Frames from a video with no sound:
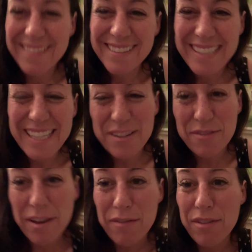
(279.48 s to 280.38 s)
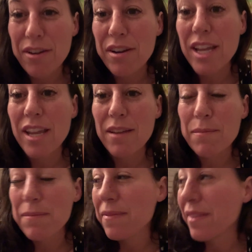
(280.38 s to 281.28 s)
It's 5:30.
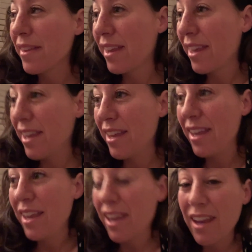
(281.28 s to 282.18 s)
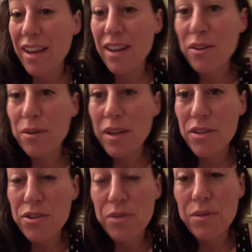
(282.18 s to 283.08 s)
I gotta go get
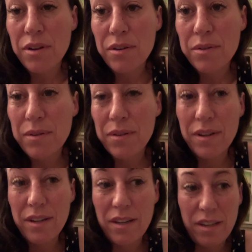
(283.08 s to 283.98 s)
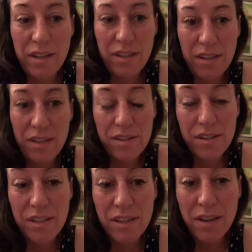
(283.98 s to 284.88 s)
Juno.
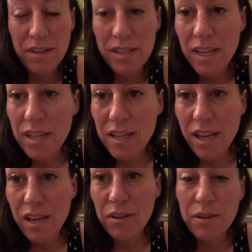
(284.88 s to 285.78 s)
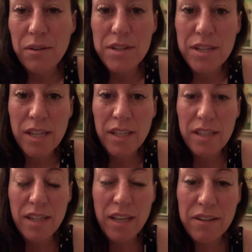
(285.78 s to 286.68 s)
She's down in San Diego and she needs
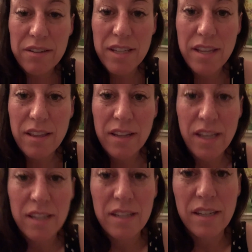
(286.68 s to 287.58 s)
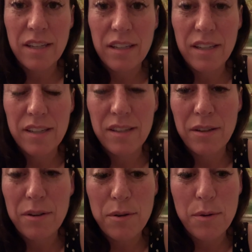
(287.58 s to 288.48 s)
to get her teeth cleaned. So
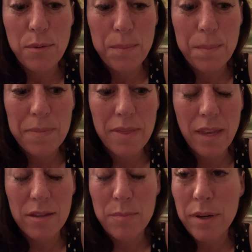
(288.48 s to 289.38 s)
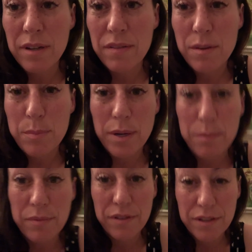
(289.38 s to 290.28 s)
that's part of the
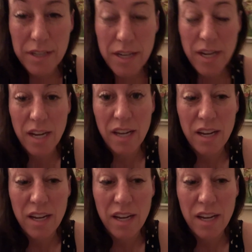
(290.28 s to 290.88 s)
prep for today.